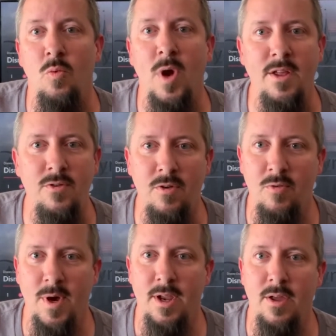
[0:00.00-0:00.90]
way too
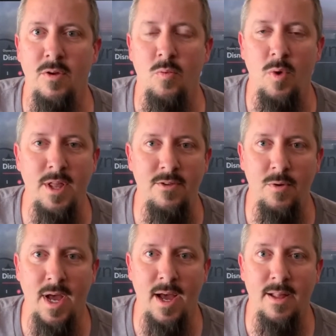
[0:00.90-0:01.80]
sweaty, way too
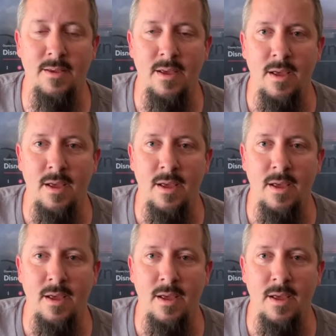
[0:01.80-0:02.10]
hot.